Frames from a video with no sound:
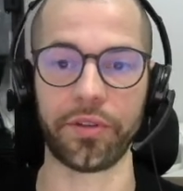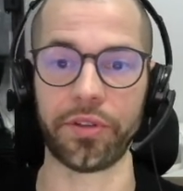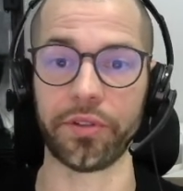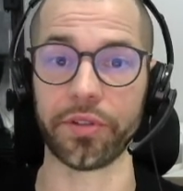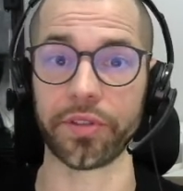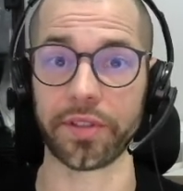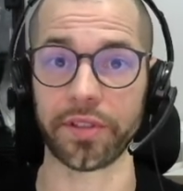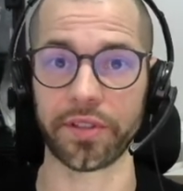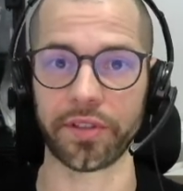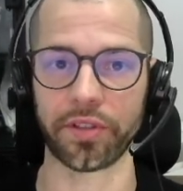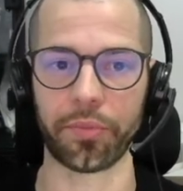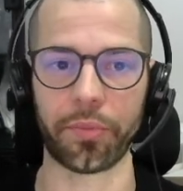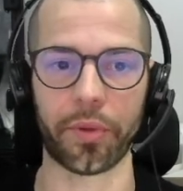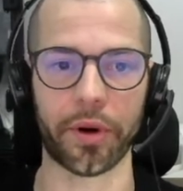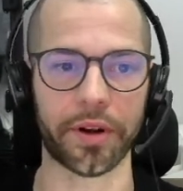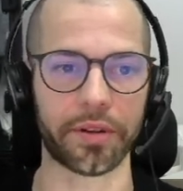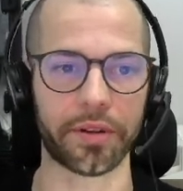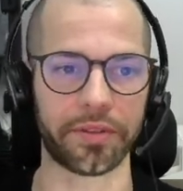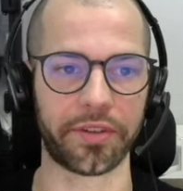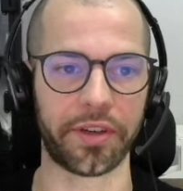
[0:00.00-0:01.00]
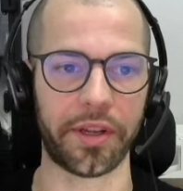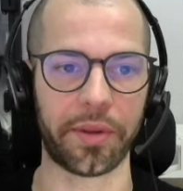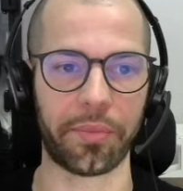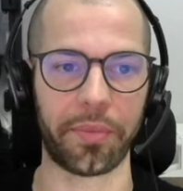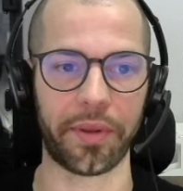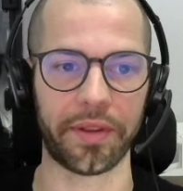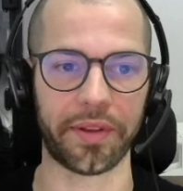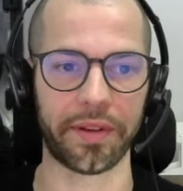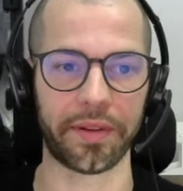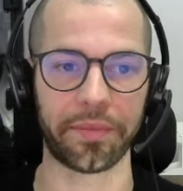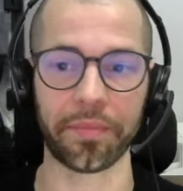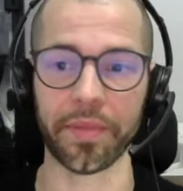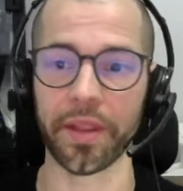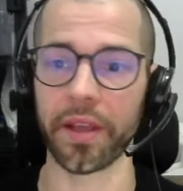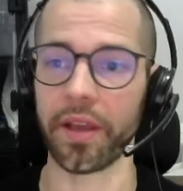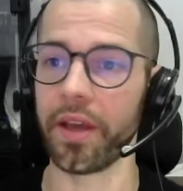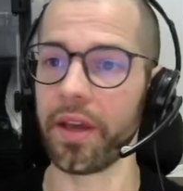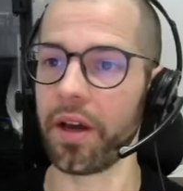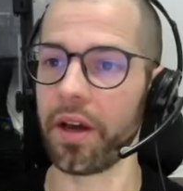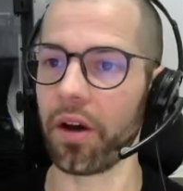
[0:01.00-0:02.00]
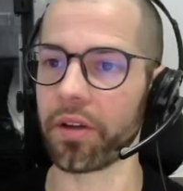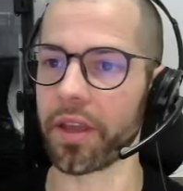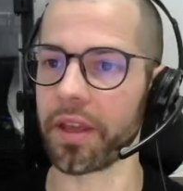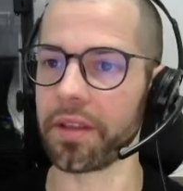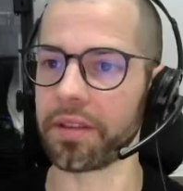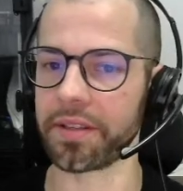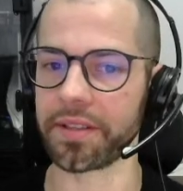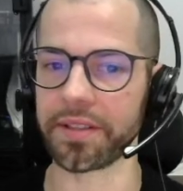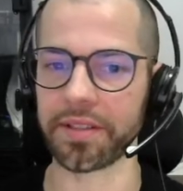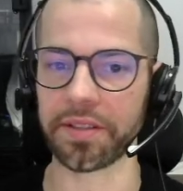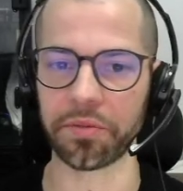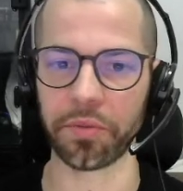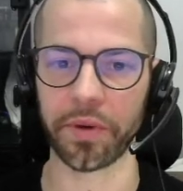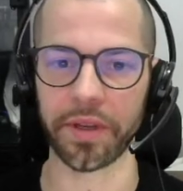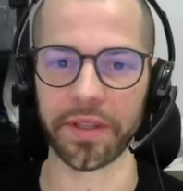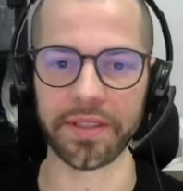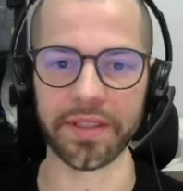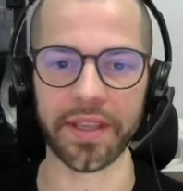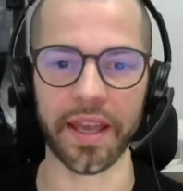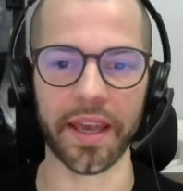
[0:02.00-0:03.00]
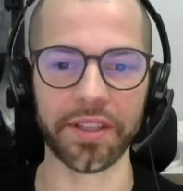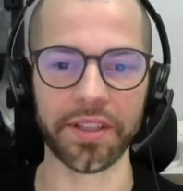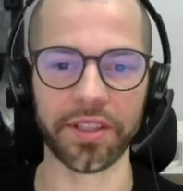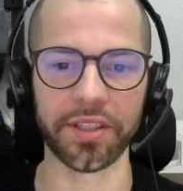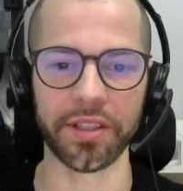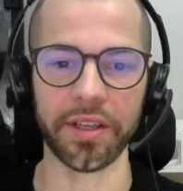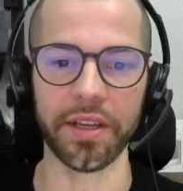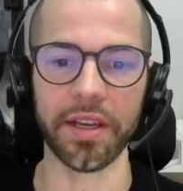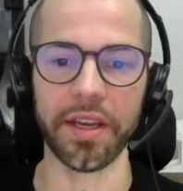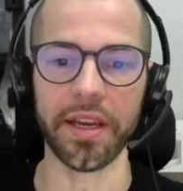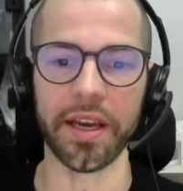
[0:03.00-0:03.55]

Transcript: using support on 3D printing. Okay, this is one sketch.